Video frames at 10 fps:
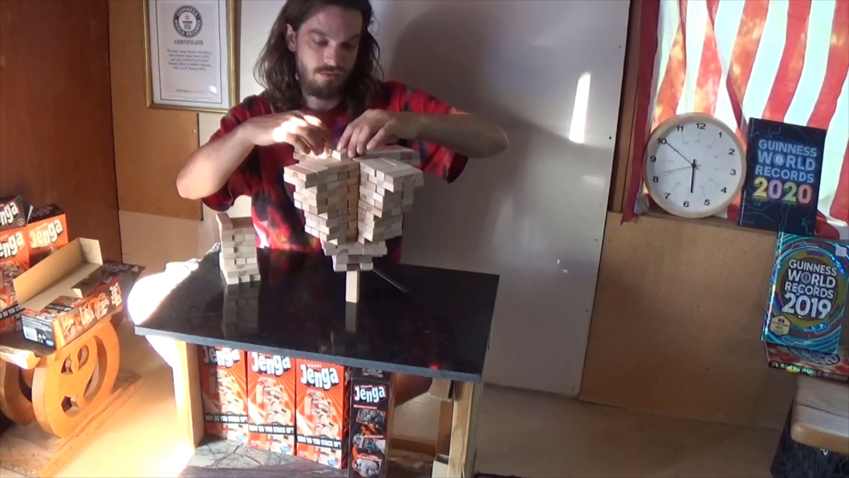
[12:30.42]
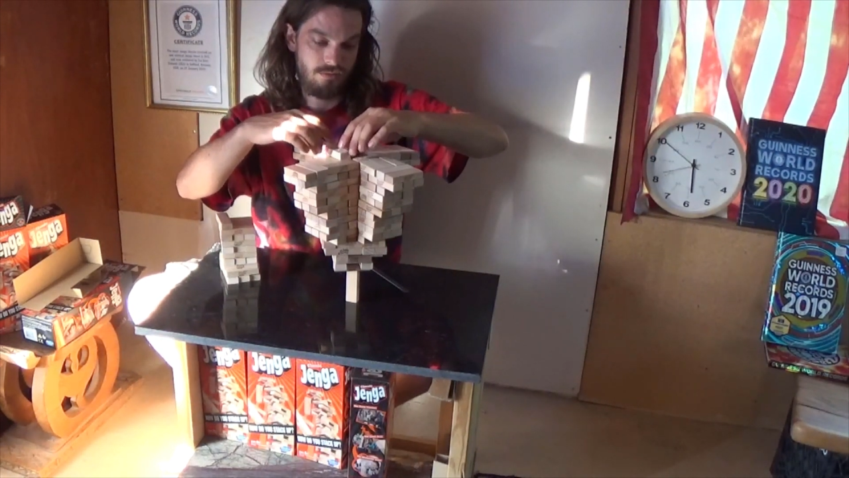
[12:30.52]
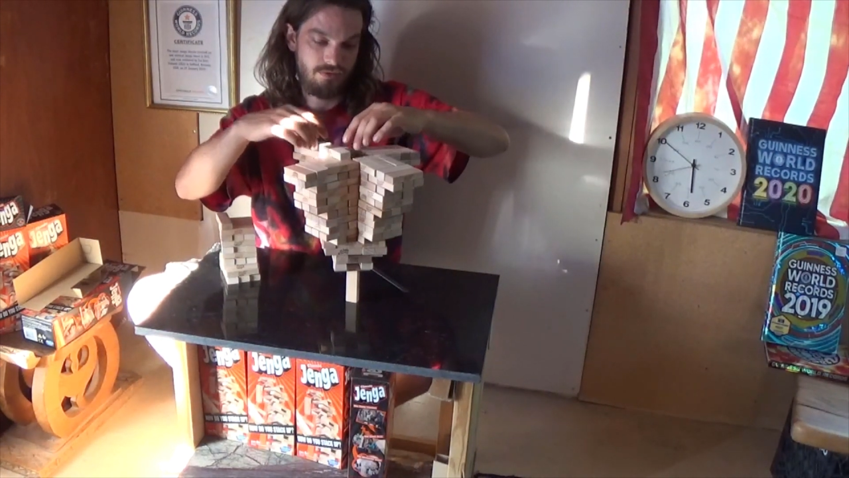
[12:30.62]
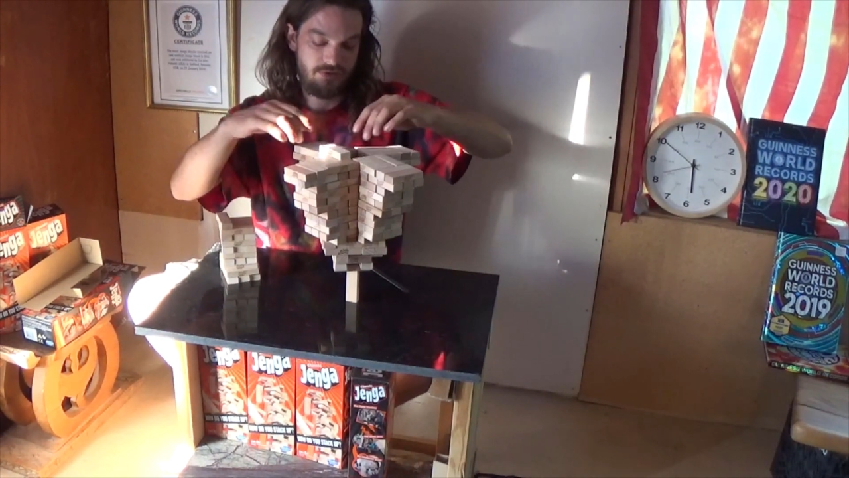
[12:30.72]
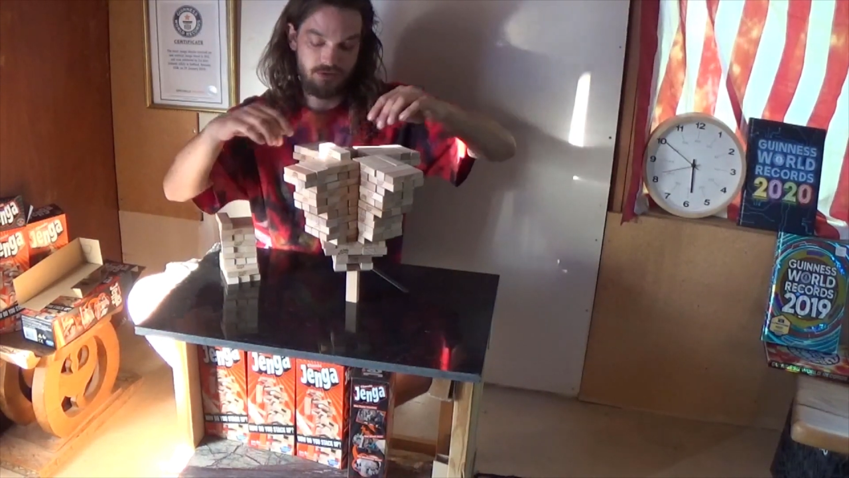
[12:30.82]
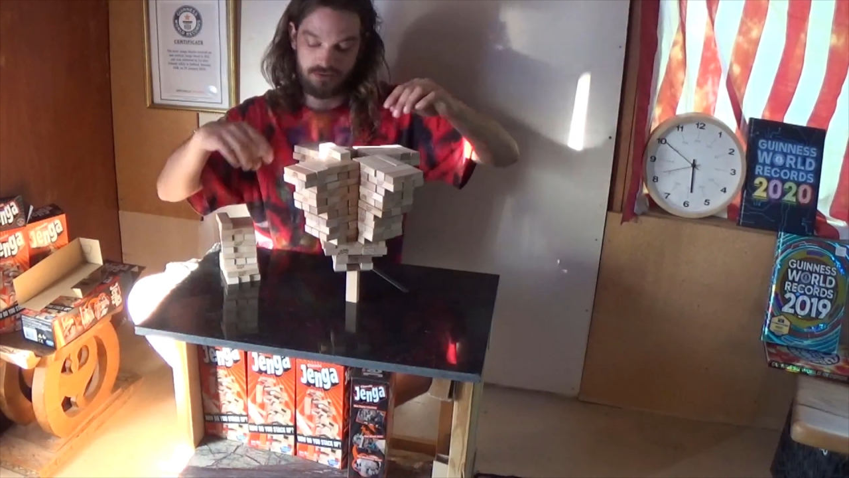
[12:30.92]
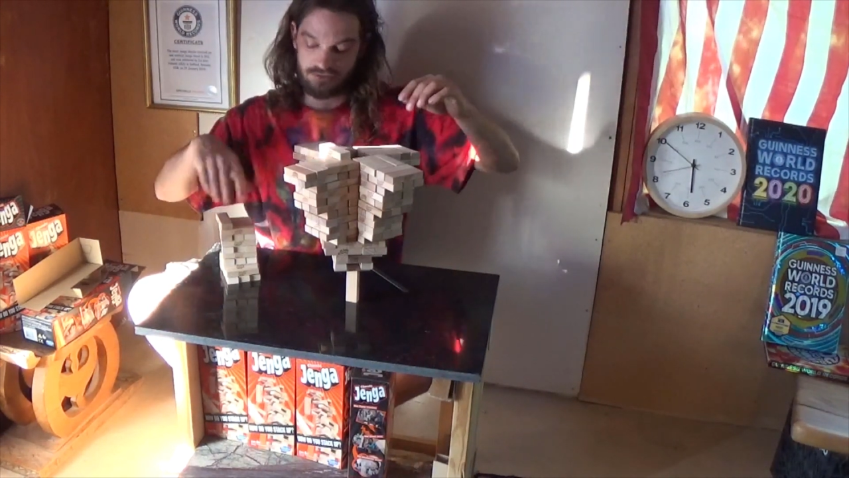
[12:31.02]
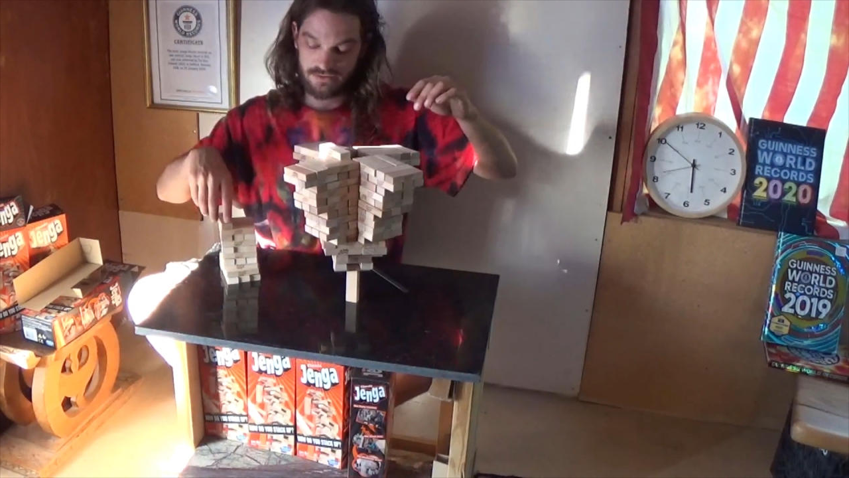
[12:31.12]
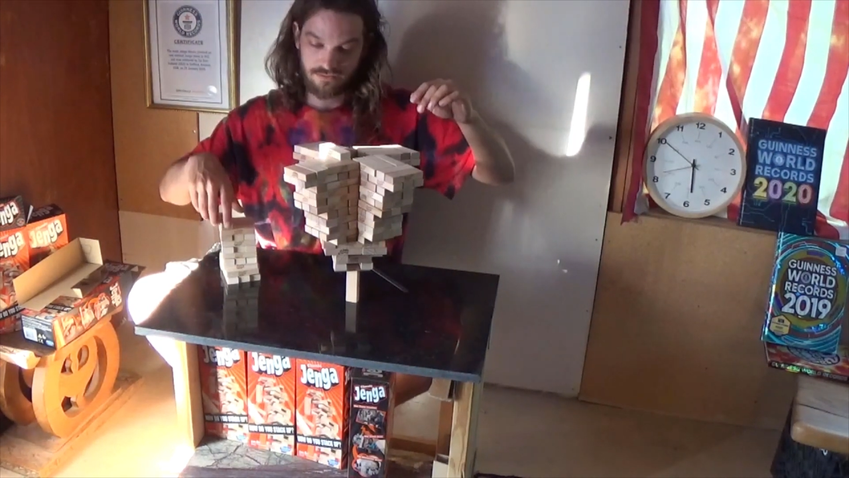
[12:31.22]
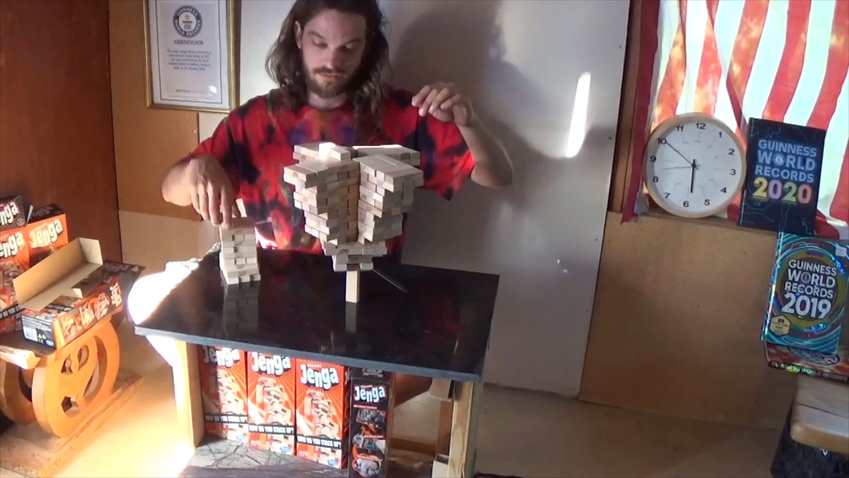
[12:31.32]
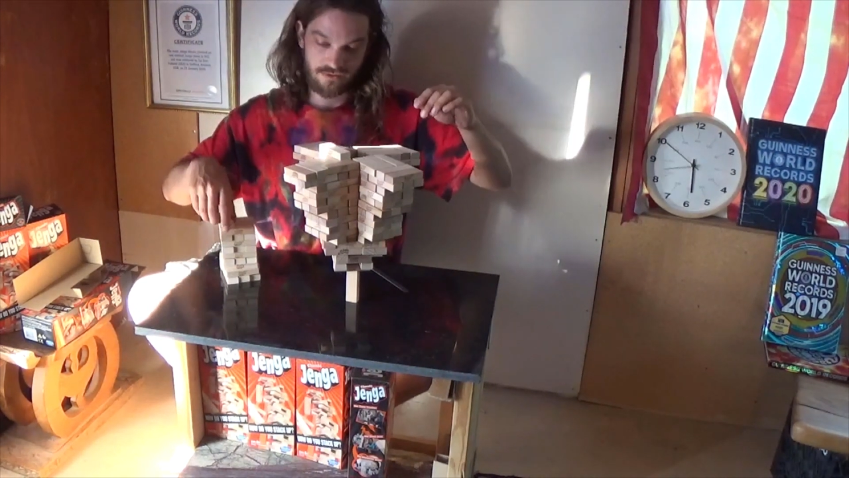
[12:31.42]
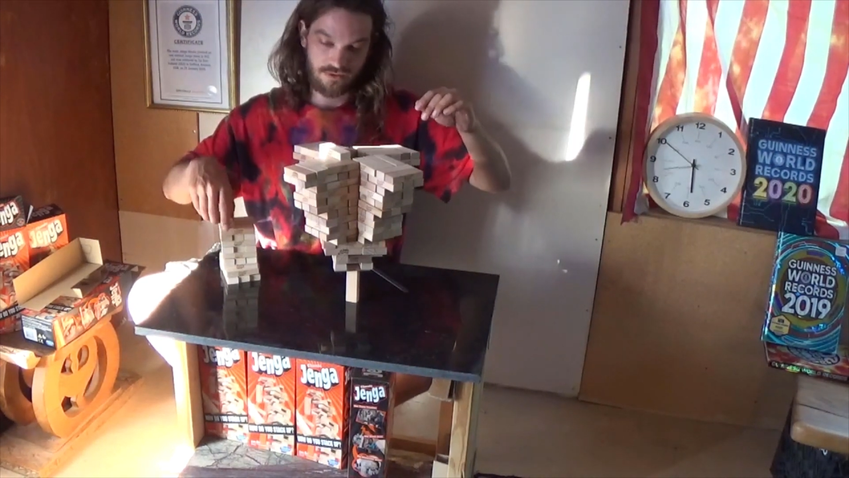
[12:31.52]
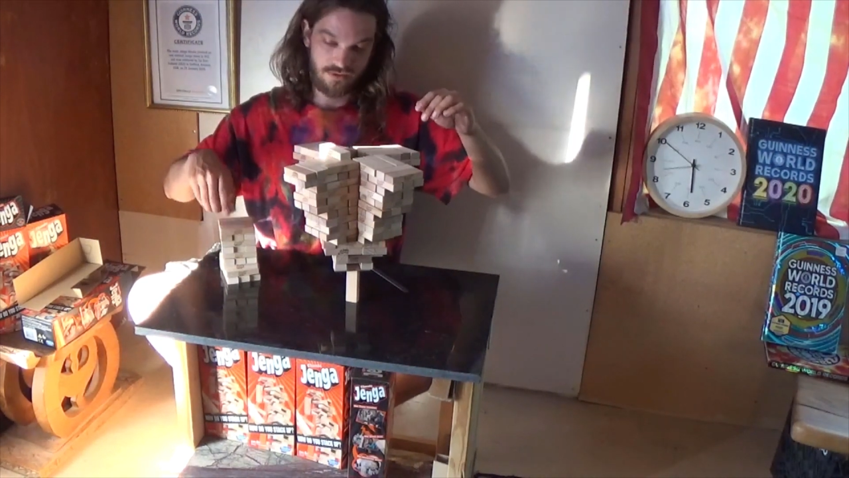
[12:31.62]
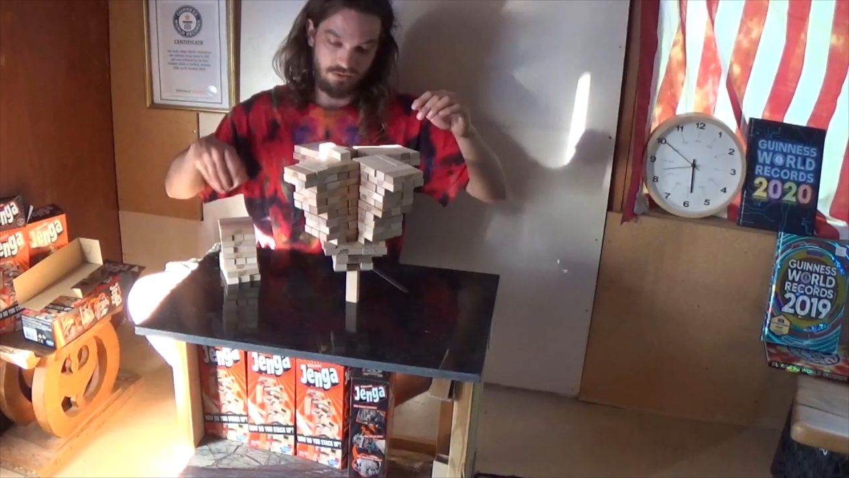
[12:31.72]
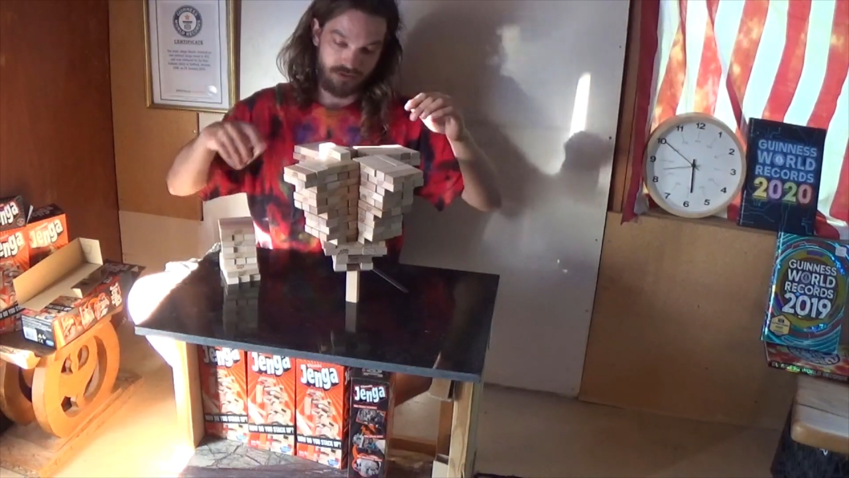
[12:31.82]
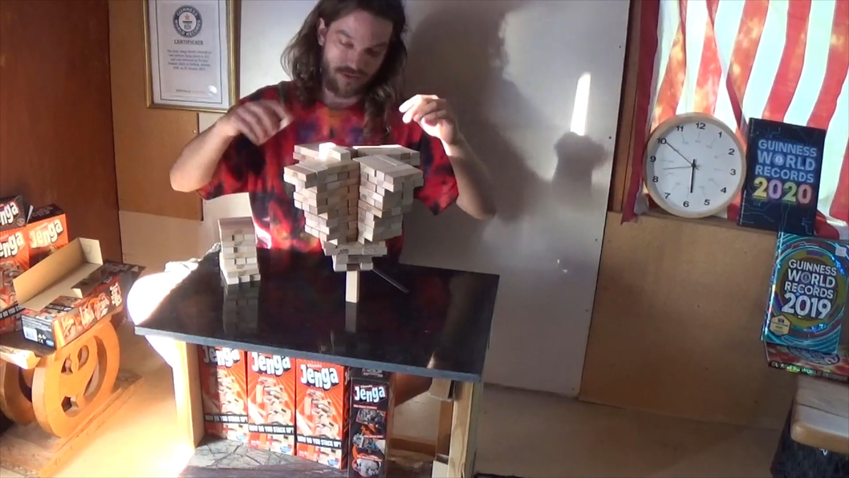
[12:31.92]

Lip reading: with these interlocking